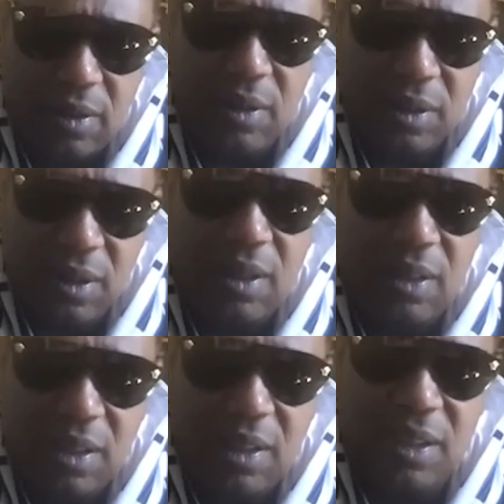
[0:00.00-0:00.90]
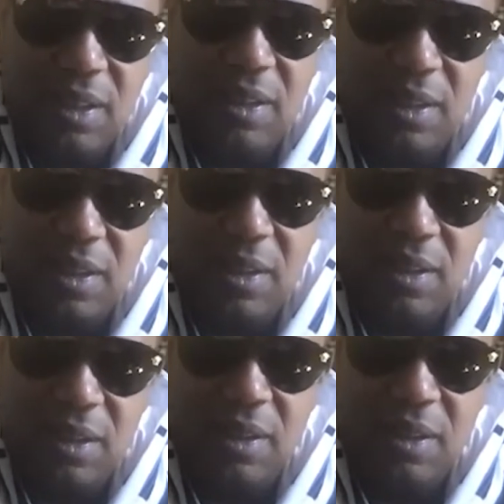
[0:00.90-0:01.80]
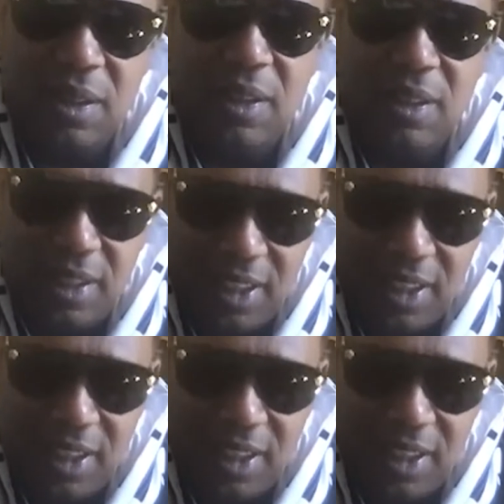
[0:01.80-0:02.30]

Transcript: (silent)